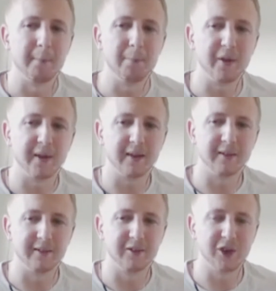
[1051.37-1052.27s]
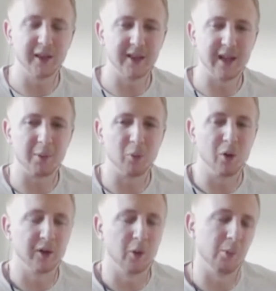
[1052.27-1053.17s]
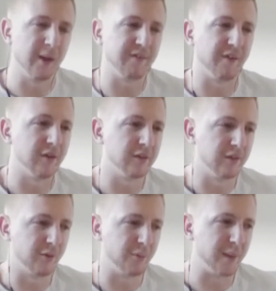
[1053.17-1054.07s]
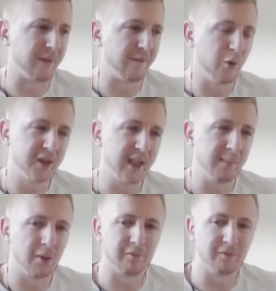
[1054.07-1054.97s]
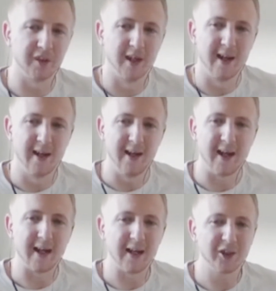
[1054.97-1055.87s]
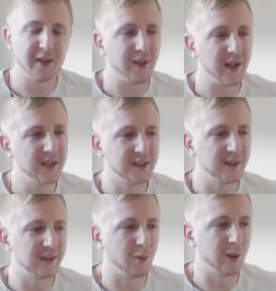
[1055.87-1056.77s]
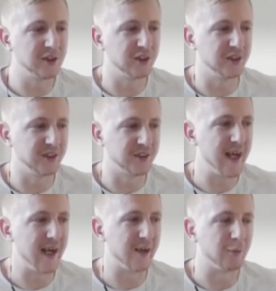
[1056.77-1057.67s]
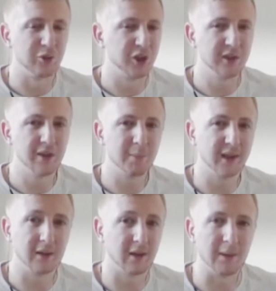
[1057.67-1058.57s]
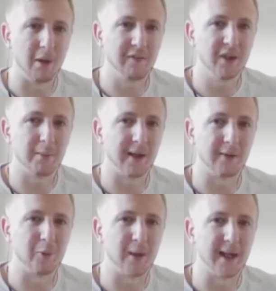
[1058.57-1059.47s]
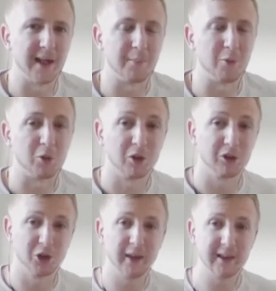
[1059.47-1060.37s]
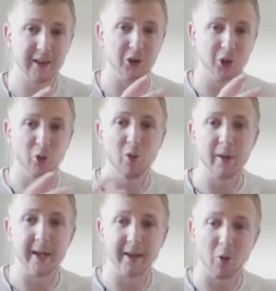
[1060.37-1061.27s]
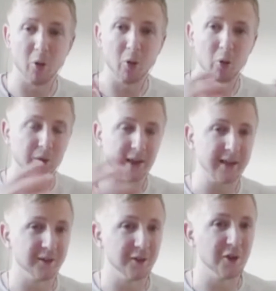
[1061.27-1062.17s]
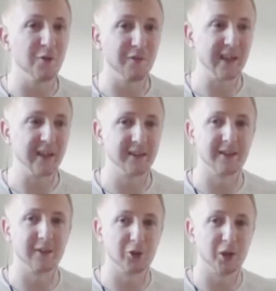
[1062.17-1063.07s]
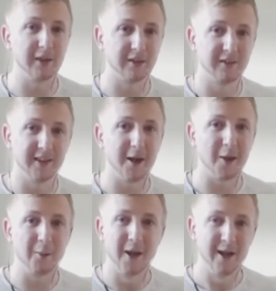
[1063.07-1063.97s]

But then she's now been working with me for about 14 months. And actually, if I ask her the questions now, she's not particularly bothered about her weight anymore because she's enjoyed all these new things that she's, you know,